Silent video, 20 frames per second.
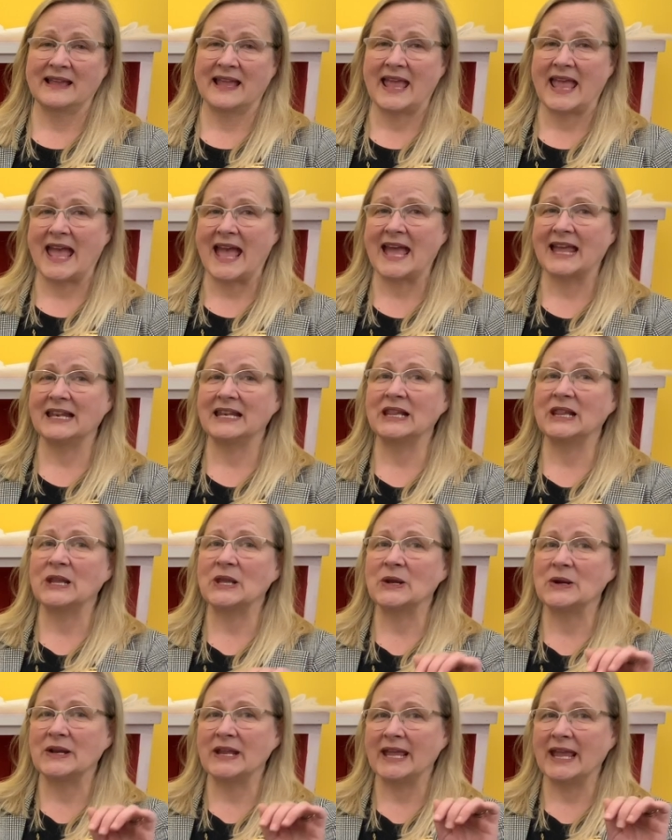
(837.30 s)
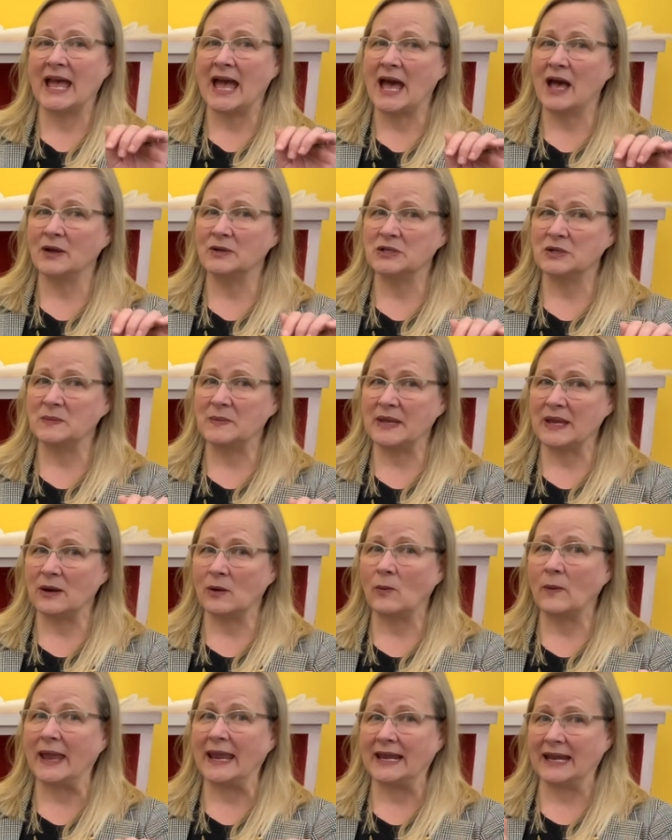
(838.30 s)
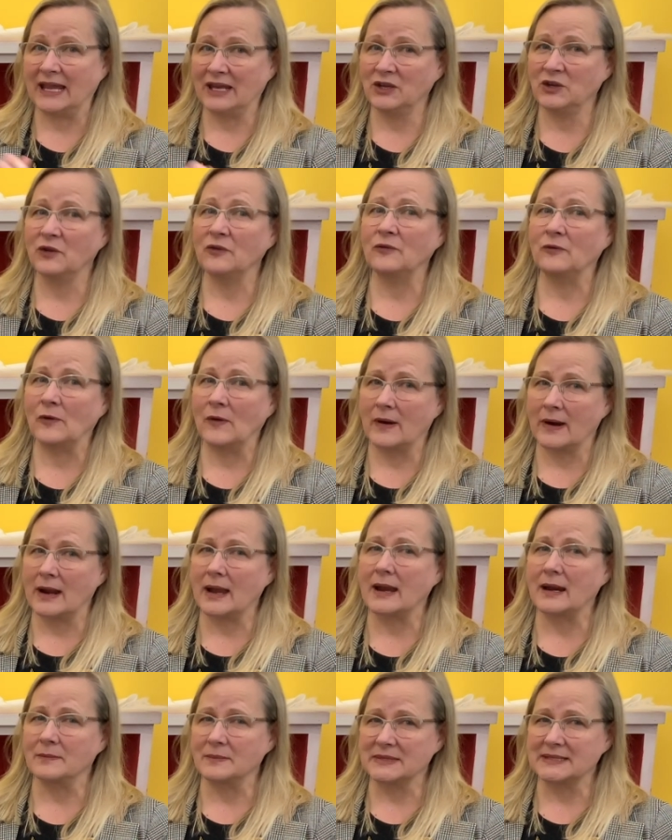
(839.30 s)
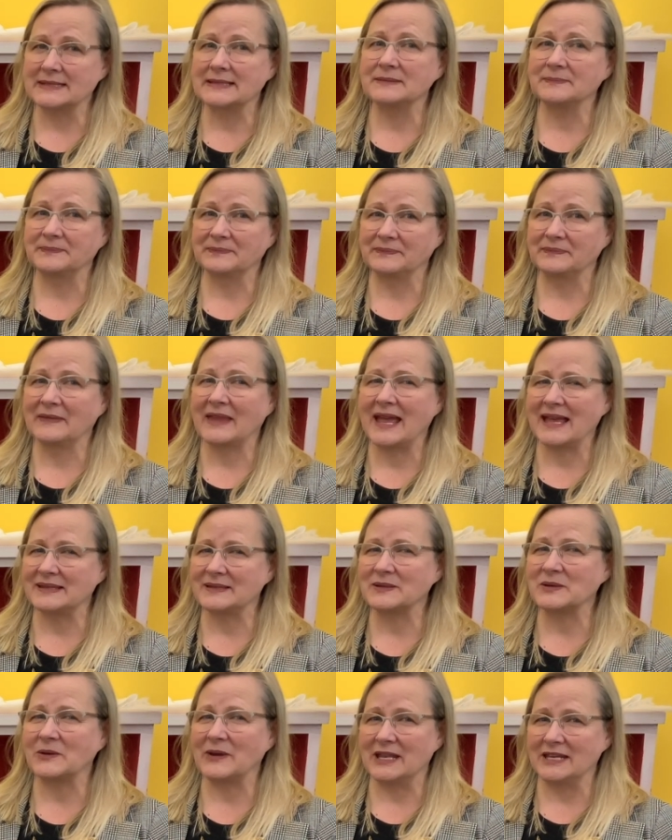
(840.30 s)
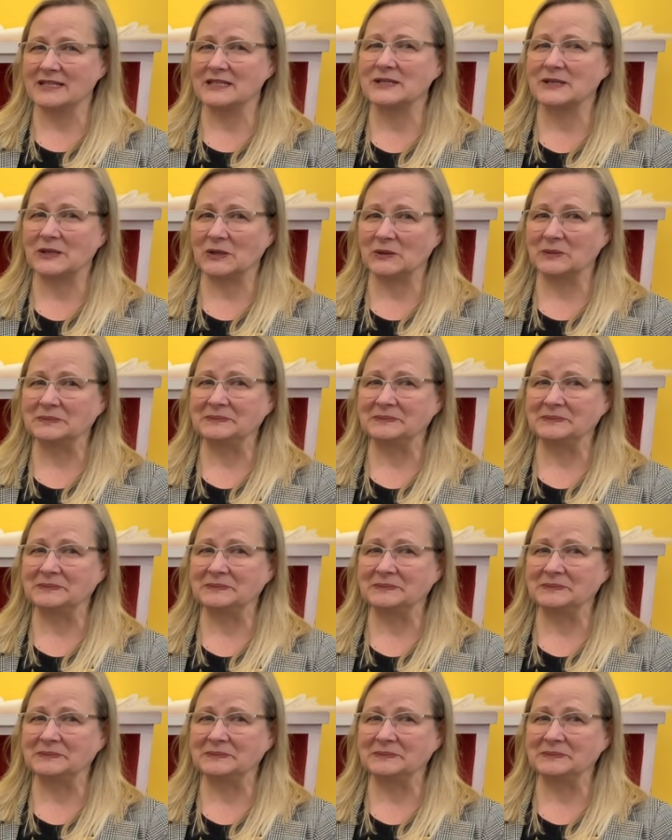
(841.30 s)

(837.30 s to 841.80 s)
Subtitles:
And learning how to bear weight on your forearms. That's great too.